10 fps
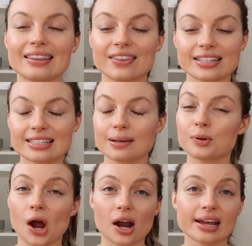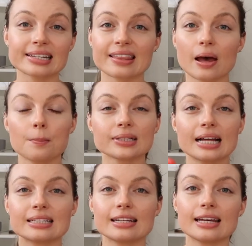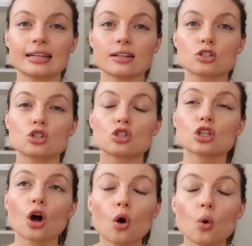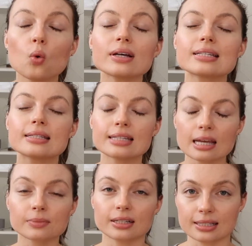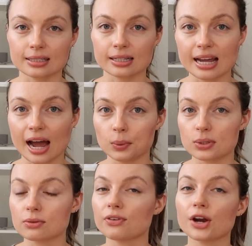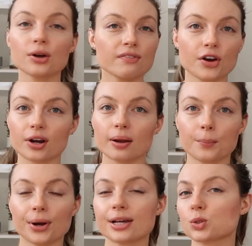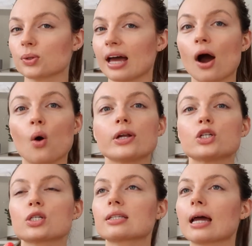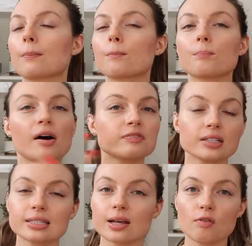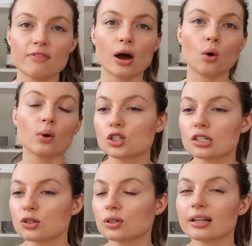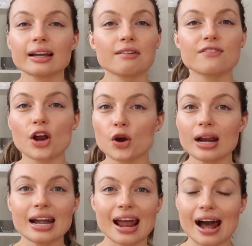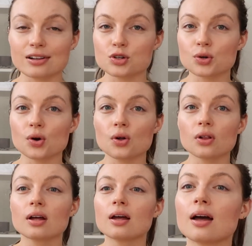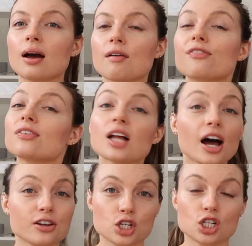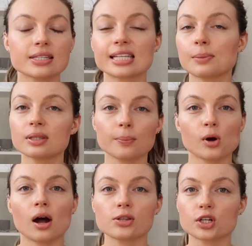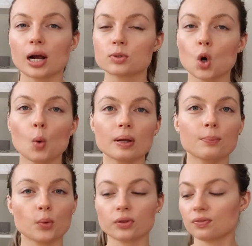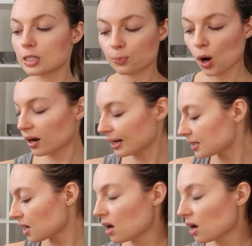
this is a product that blended in so seamlessly. I was very, very impressed with how it just like buffed itself out. It just looked like a very natural flush. The same with the bronzer. I was hoping both of these products